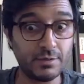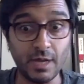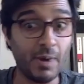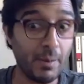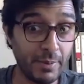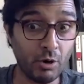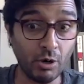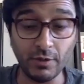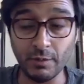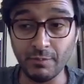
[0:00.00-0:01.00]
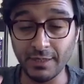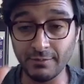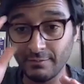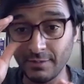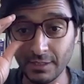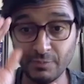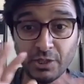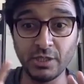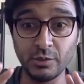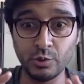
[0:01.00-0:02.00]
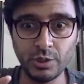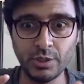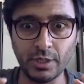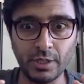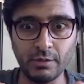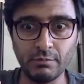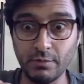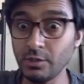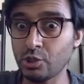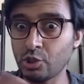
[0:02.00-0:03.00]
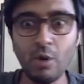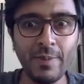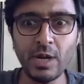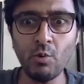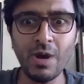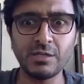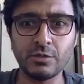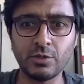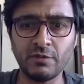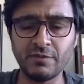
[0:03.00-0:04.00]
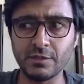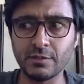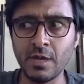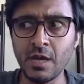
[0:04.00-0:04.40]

I might be wrong there, but especially in engineering, there's so many ways to solve this.